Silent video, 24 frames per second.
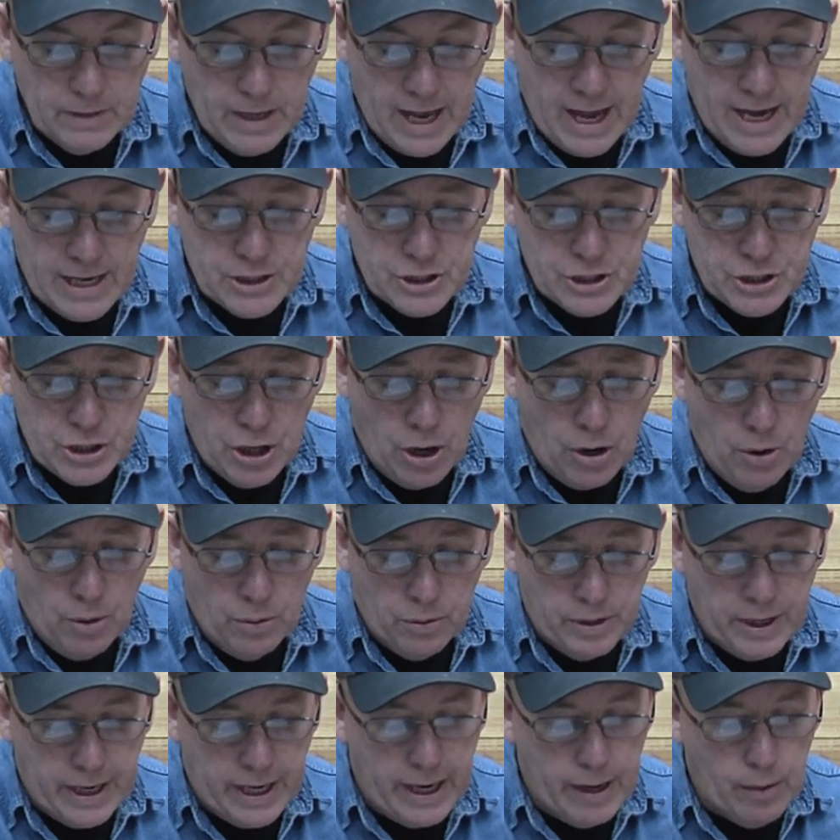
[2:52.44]
as
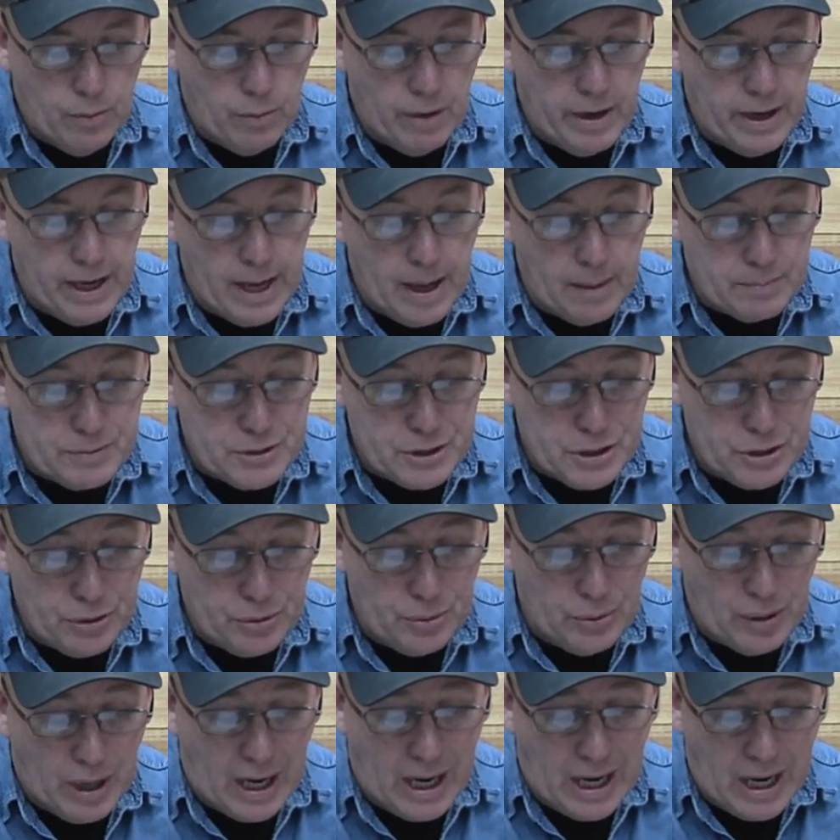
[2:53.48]
shown, it went up
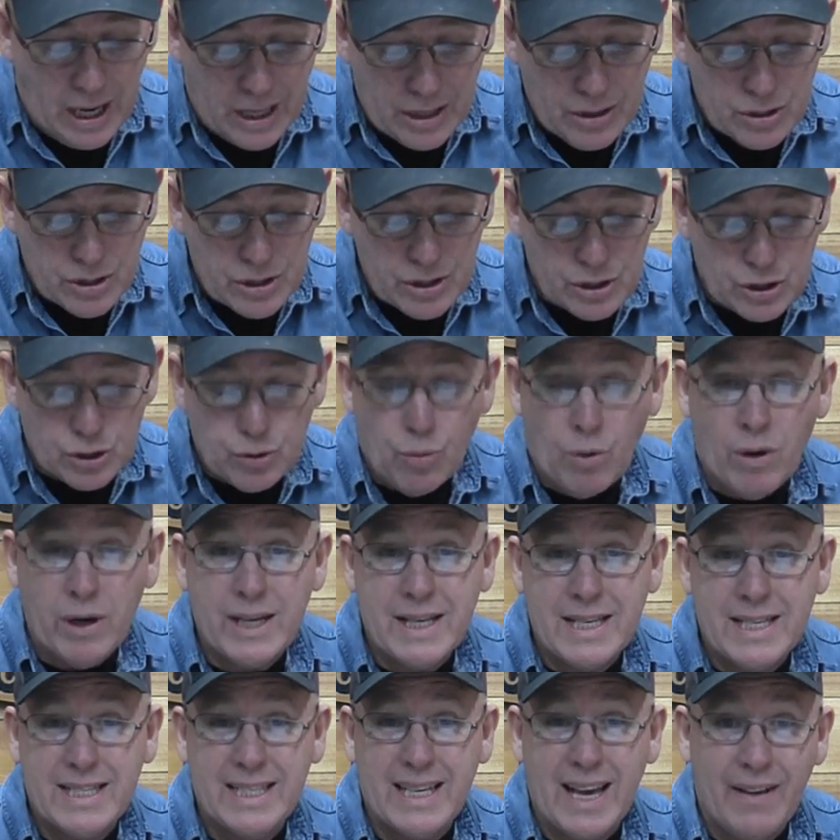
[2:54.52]
to one hundred
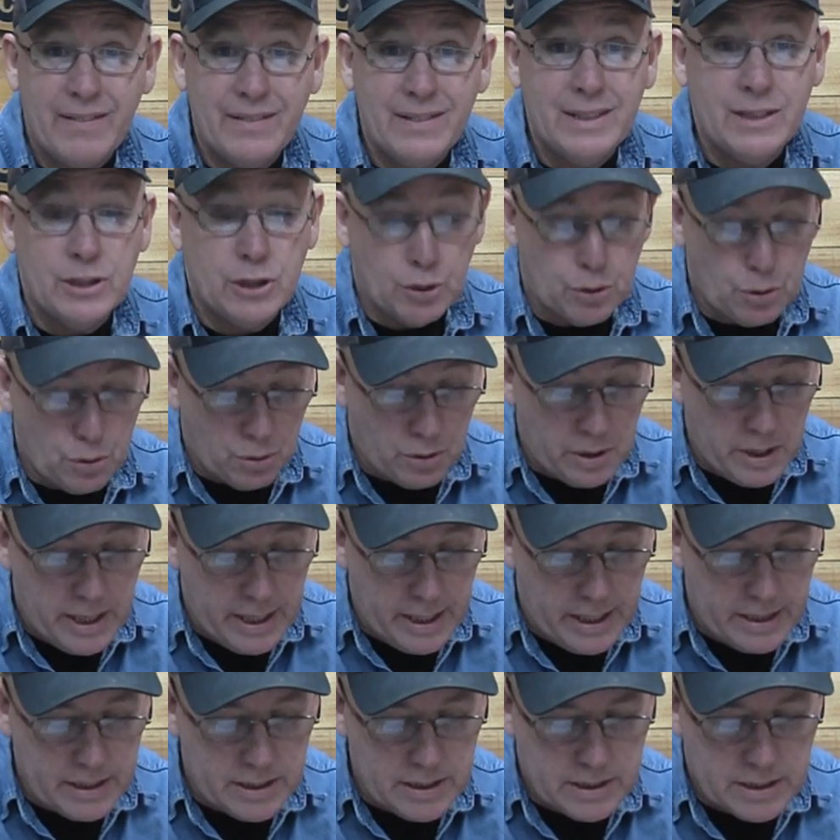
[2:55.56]
twenty-seven
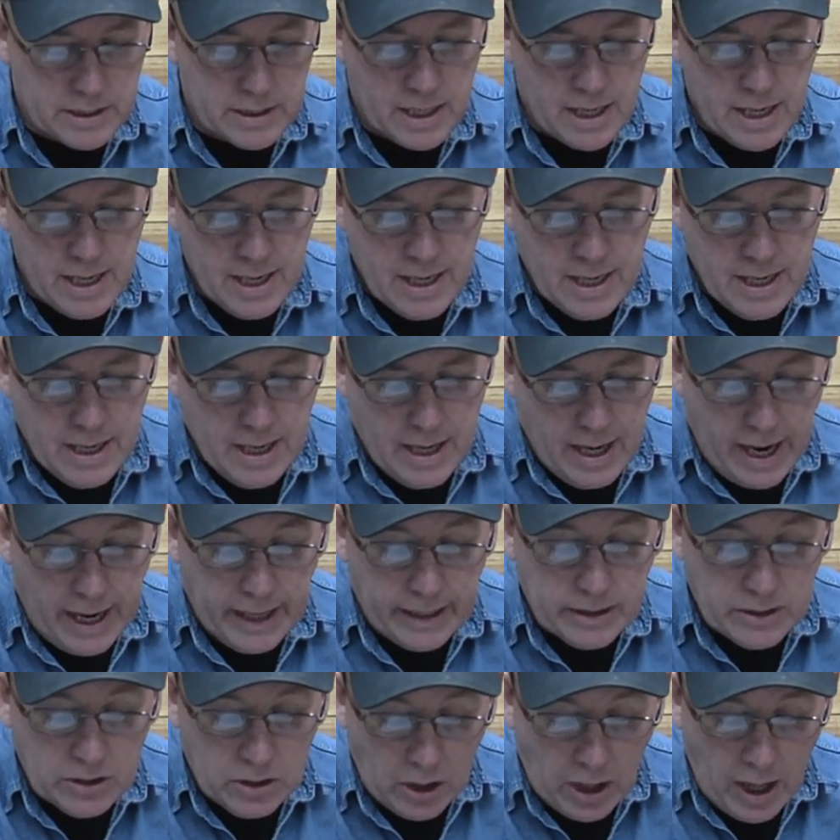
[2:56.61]
degrees
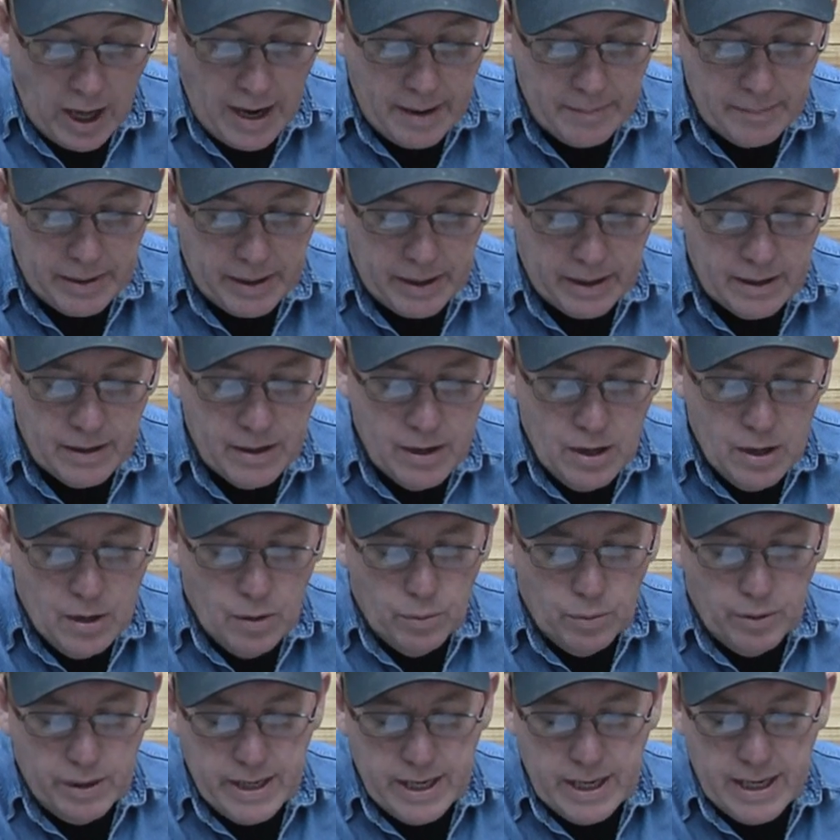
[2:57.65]
and climbing
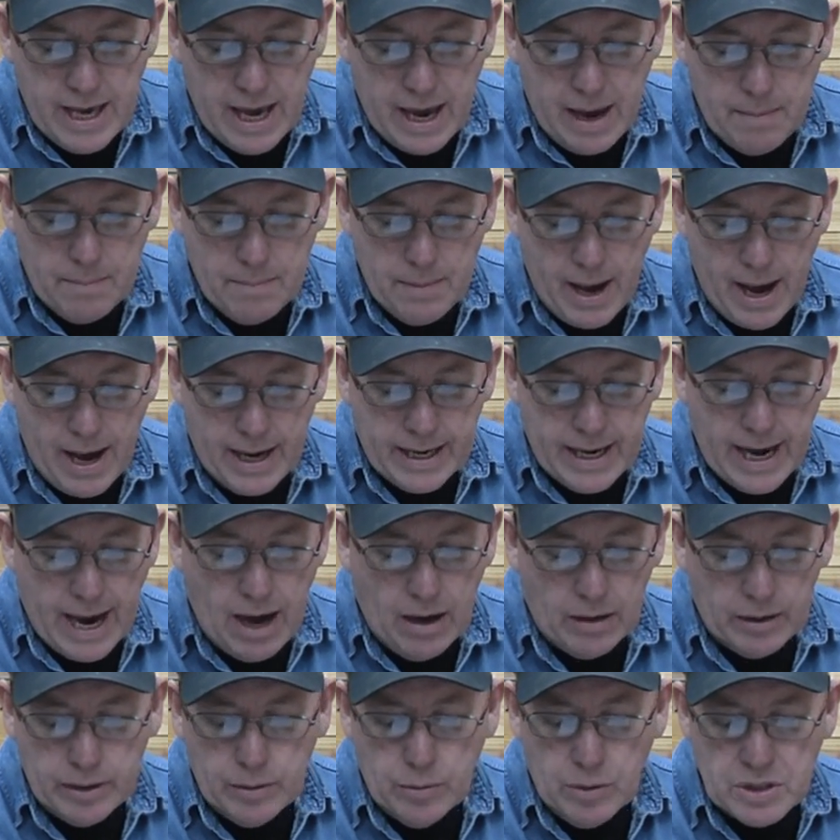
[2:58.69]
when he came back
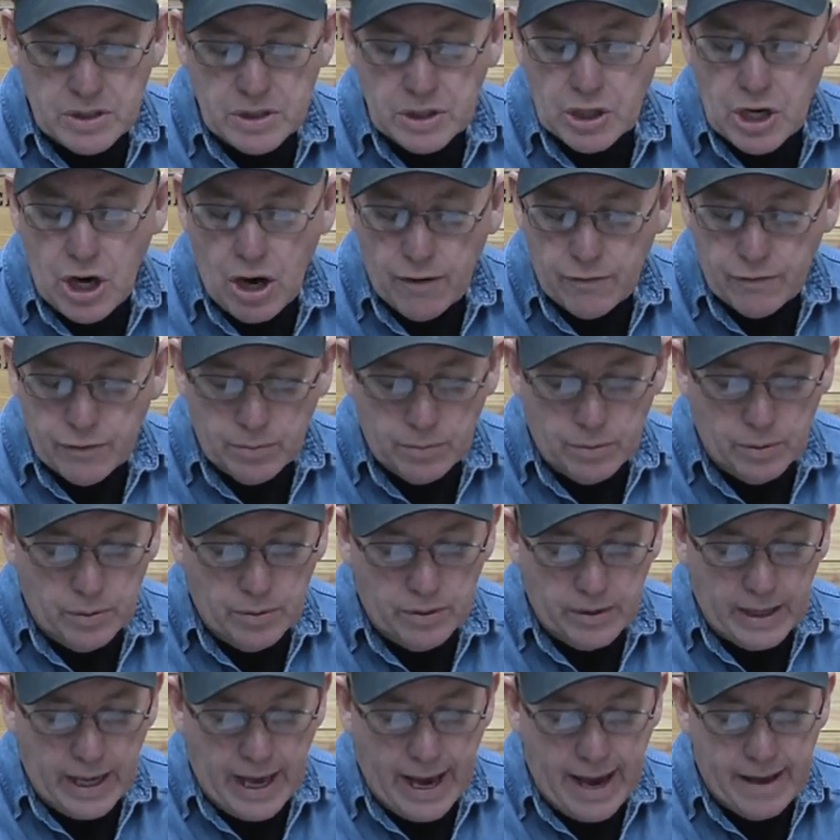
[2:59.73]
out. He wasn't comfortable
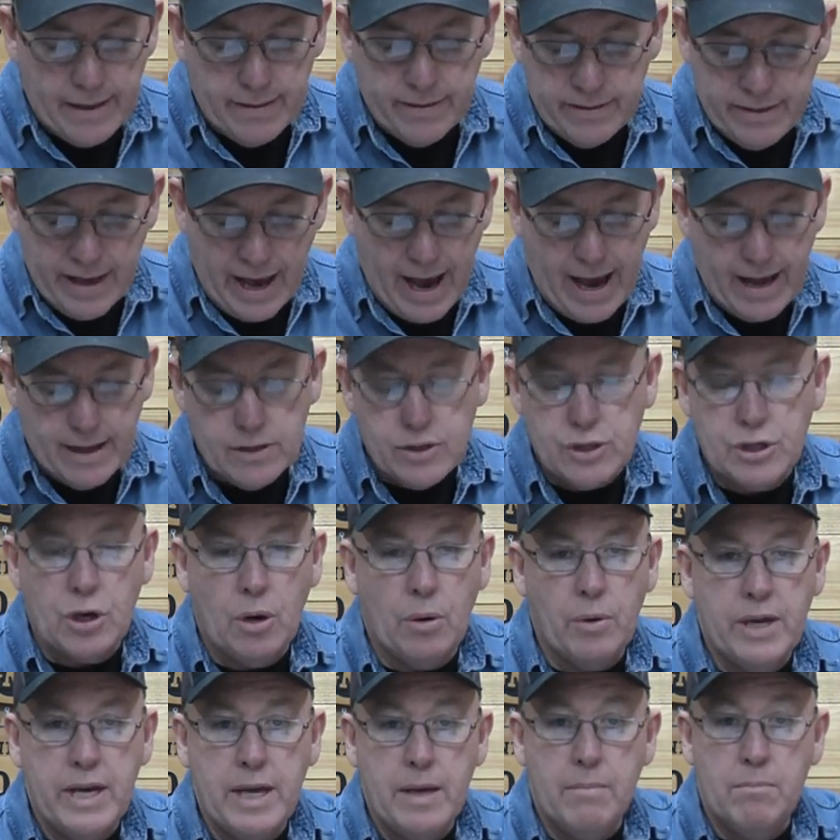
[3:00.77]
with that, that
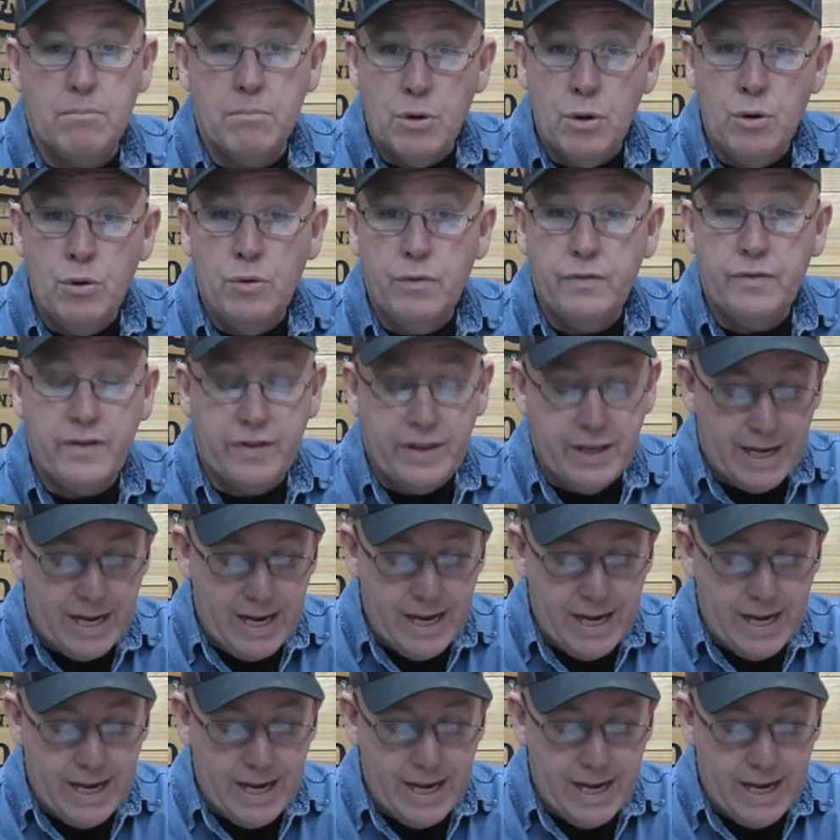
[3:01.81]
so he moved the